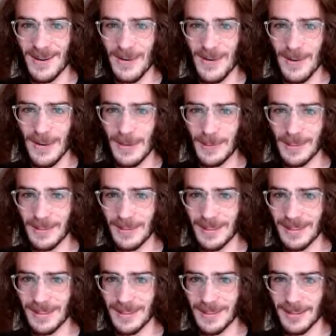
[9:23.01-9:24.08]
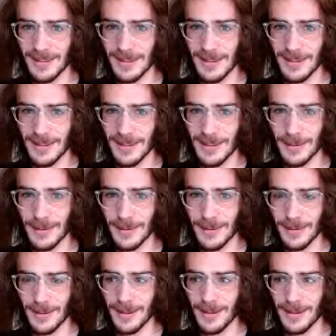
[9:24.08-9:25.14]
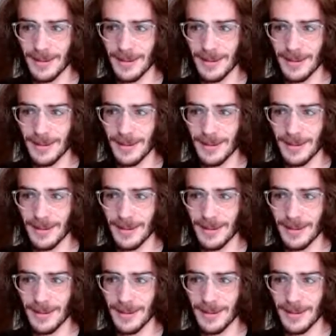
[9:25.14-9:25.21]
what helps me and see if I can teach you that.